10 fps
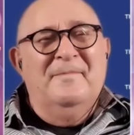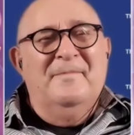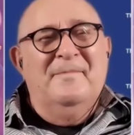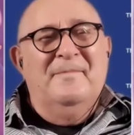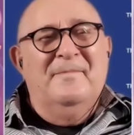
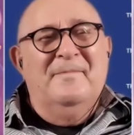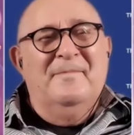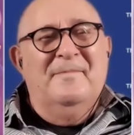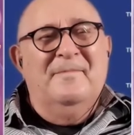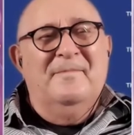
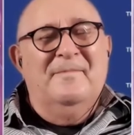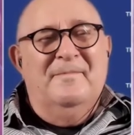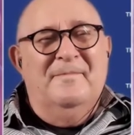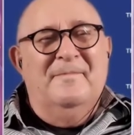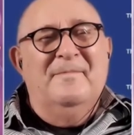
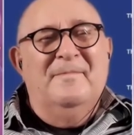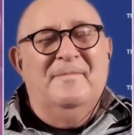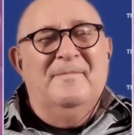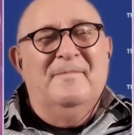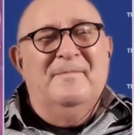
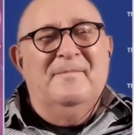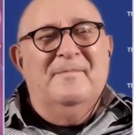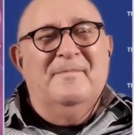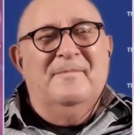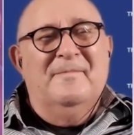
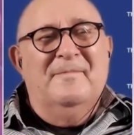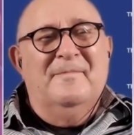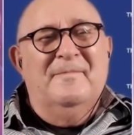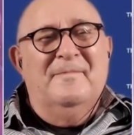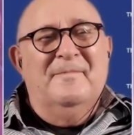
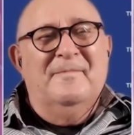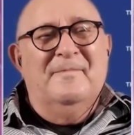This person isn't speaking.